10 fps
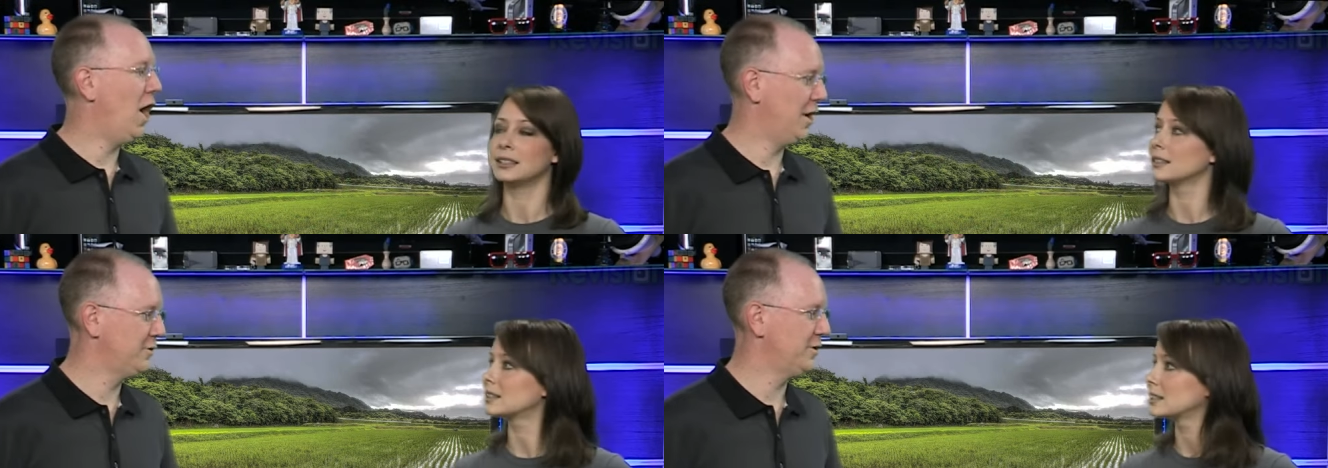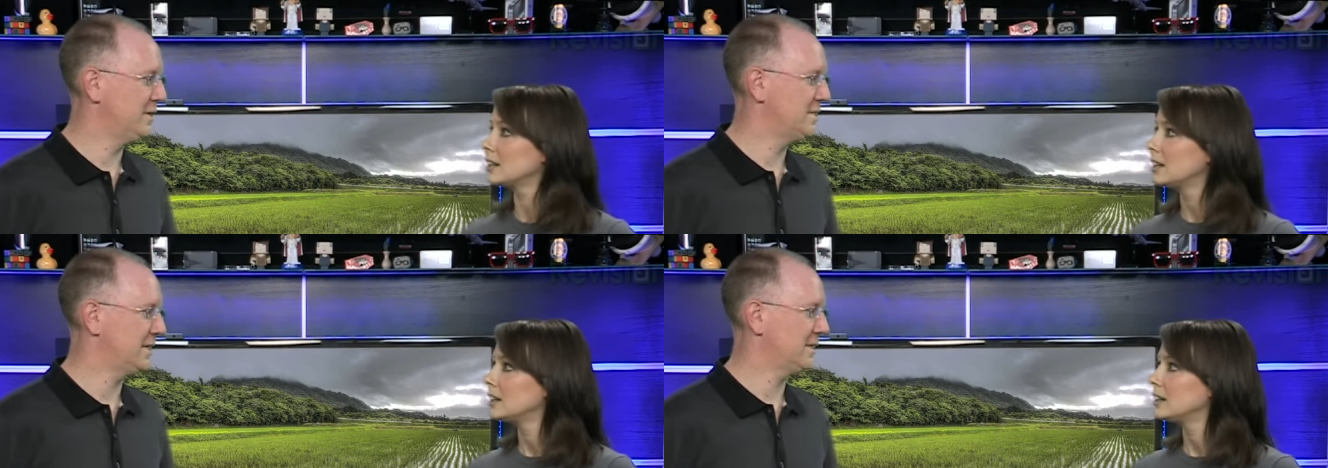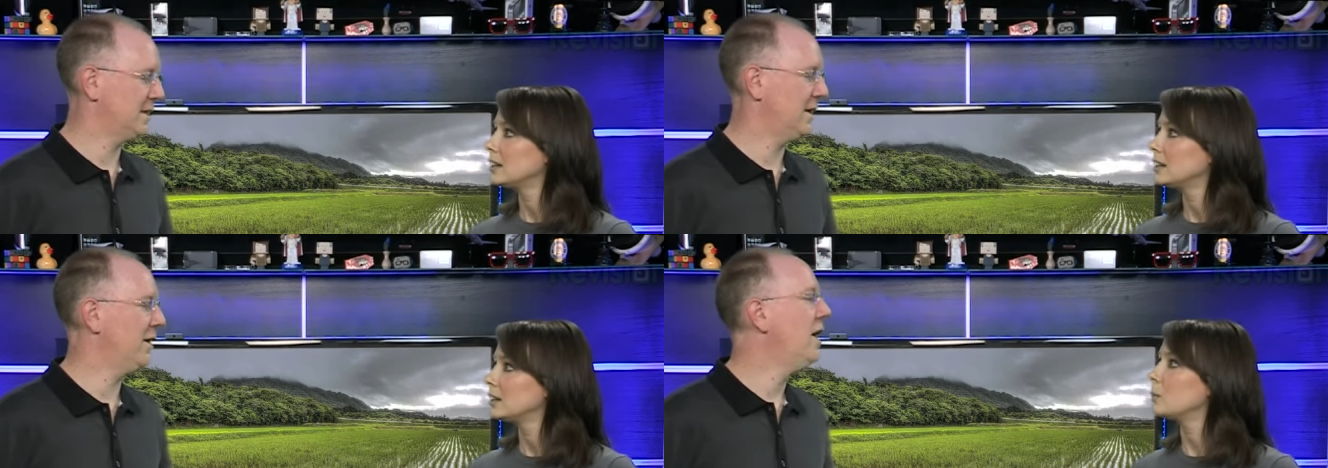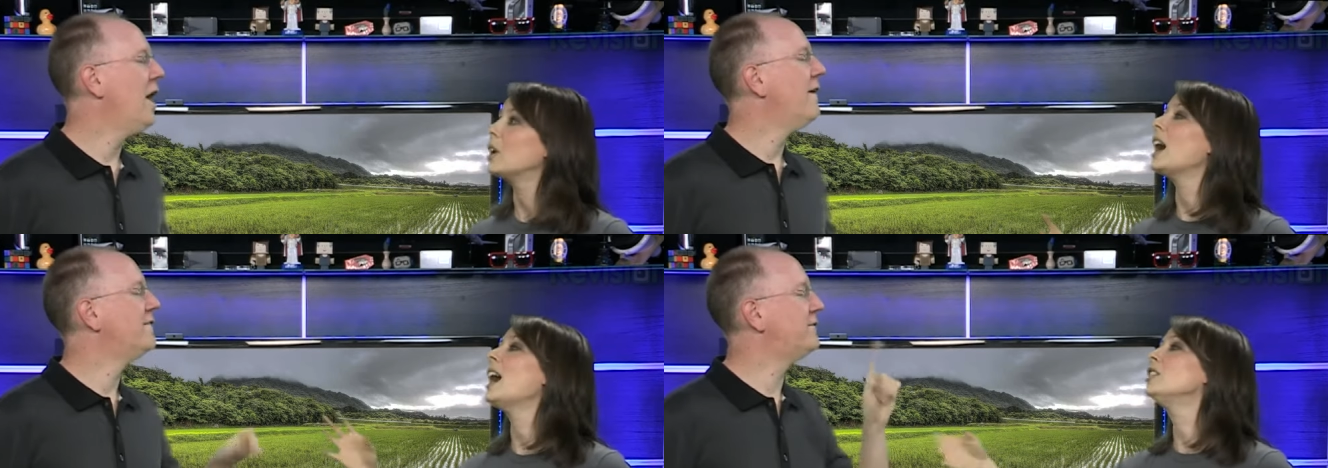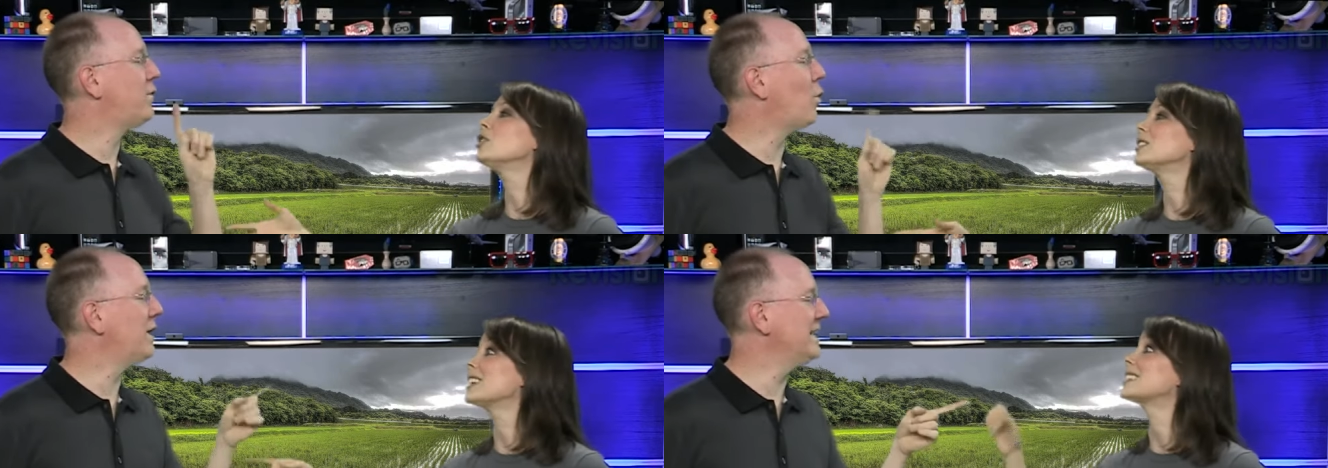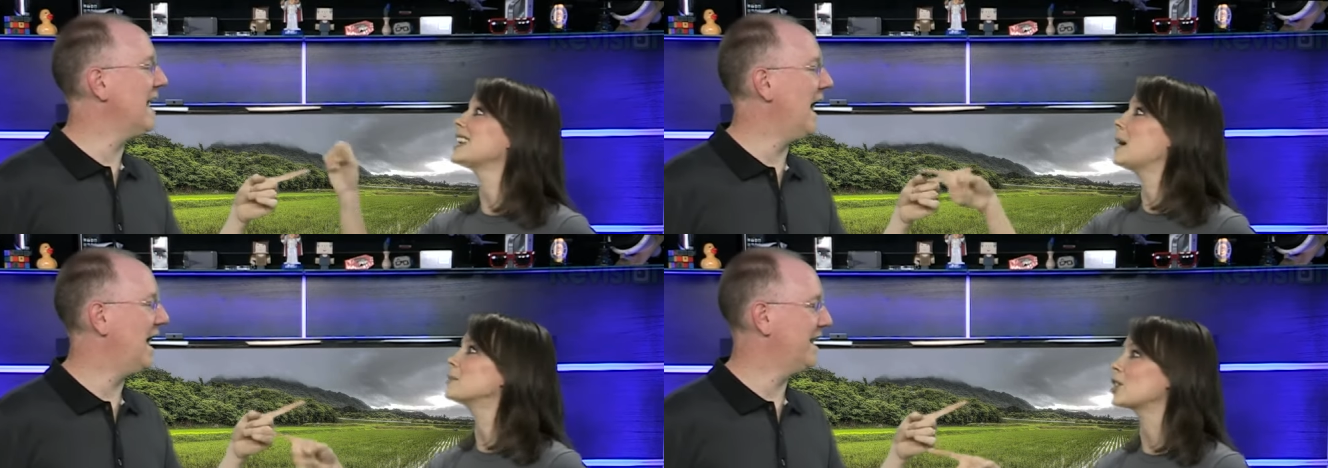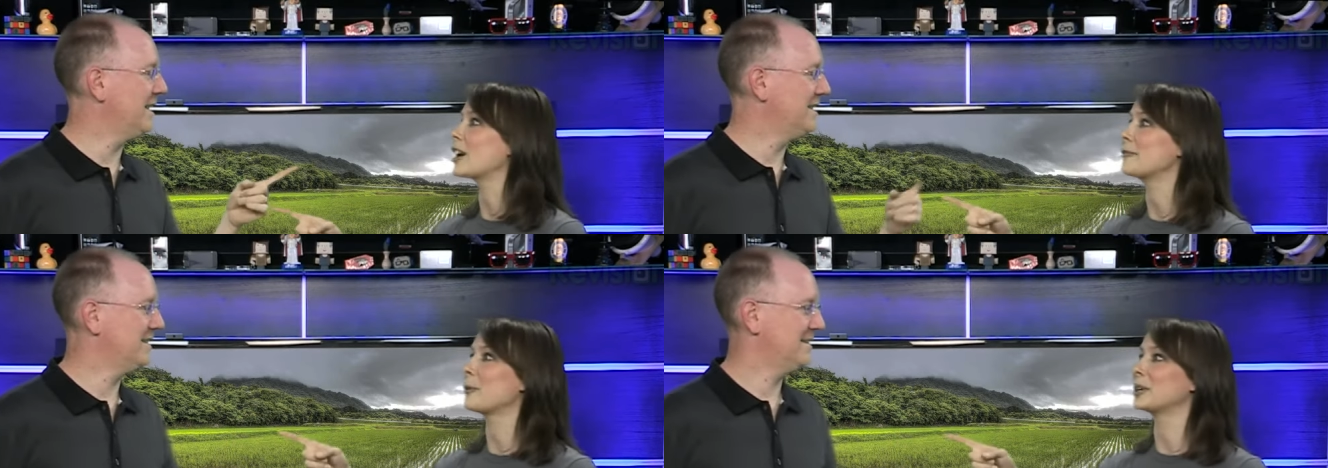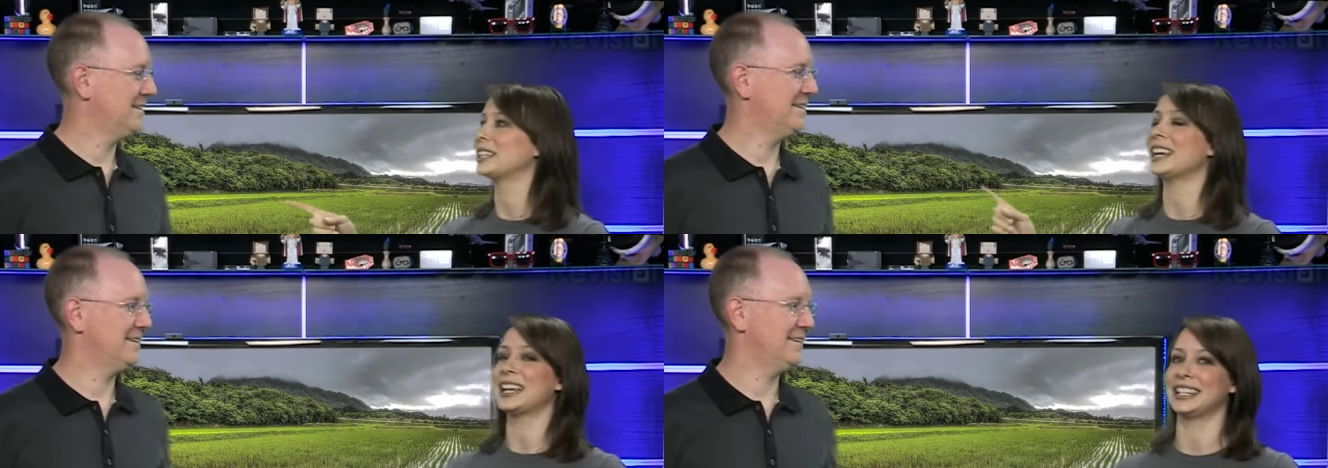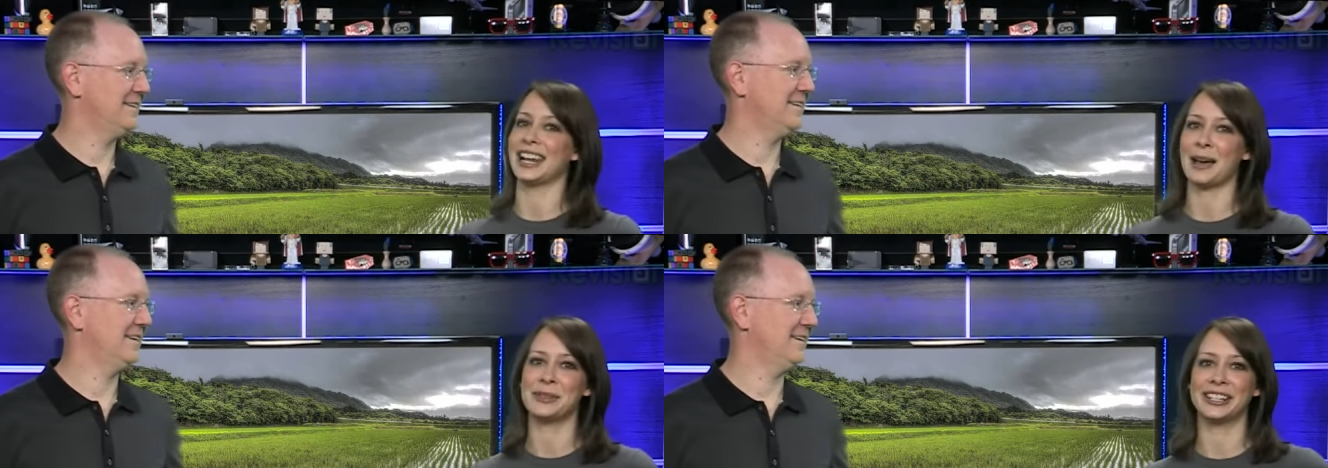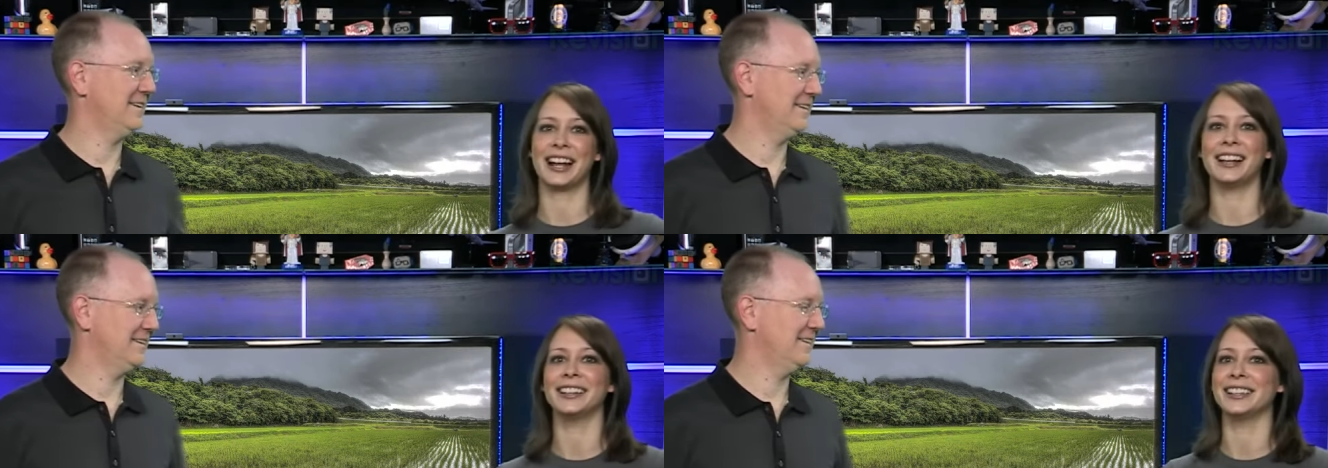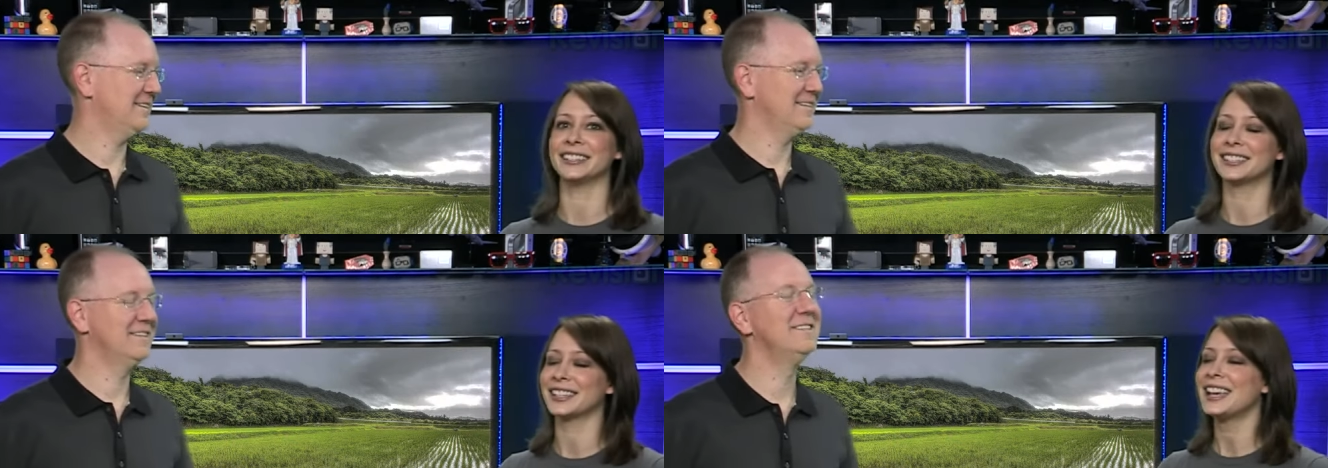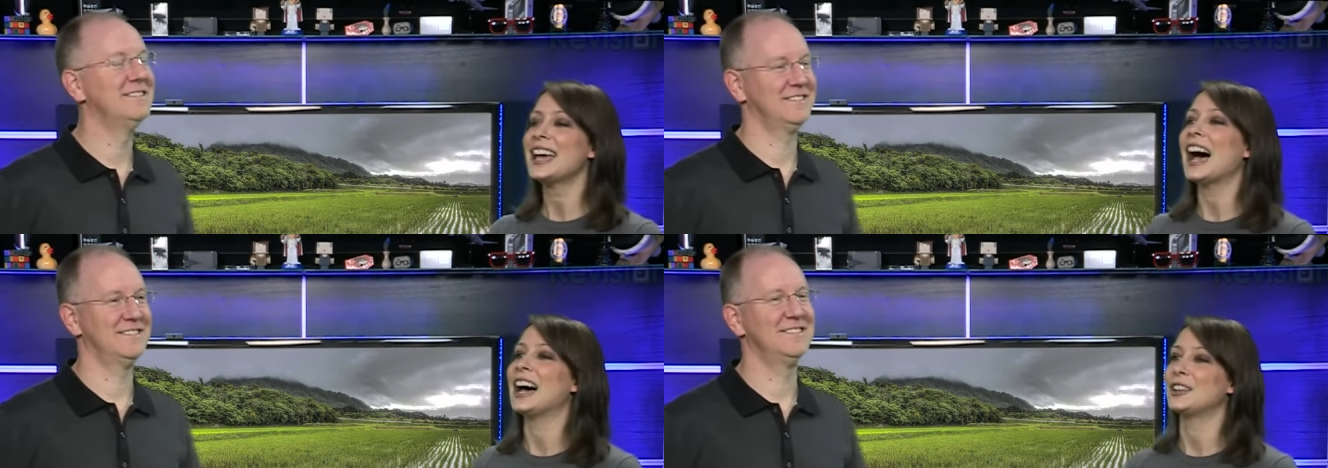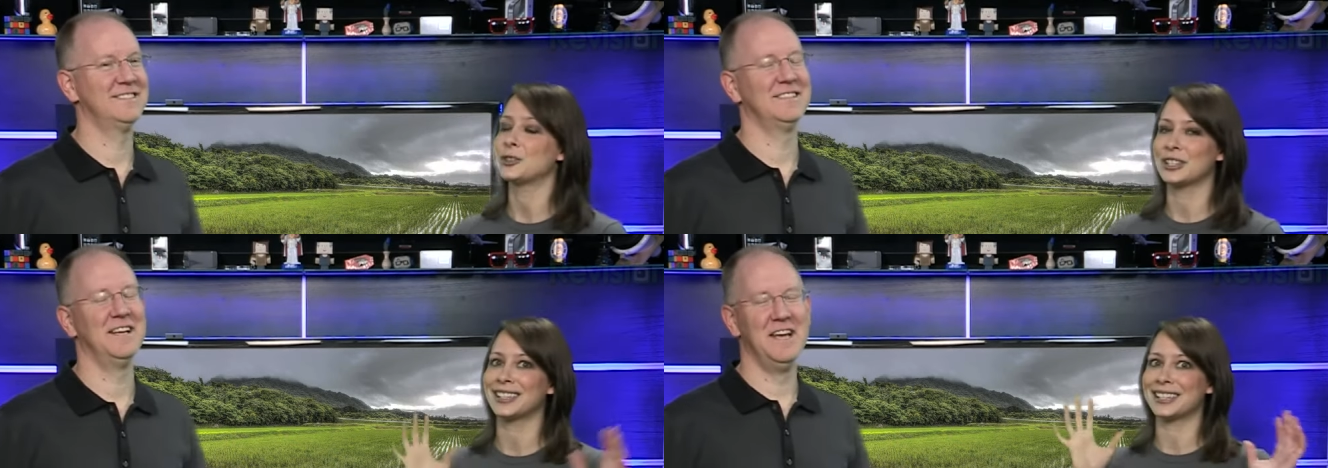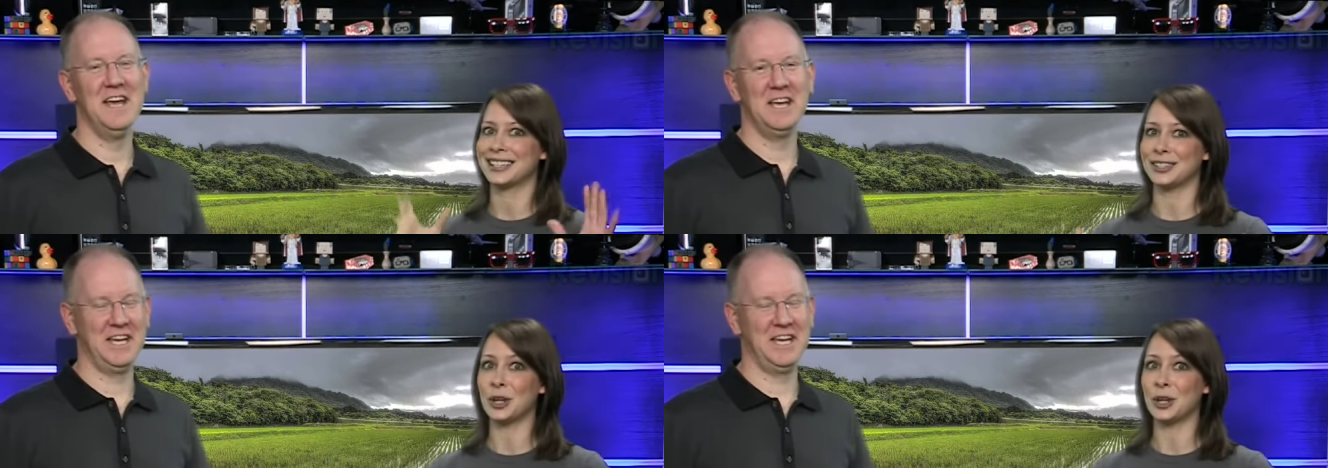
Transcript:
Speaker 1: 106.
Speaker 2: Well, 160. I'm sorry, 49 inhabited islands. 160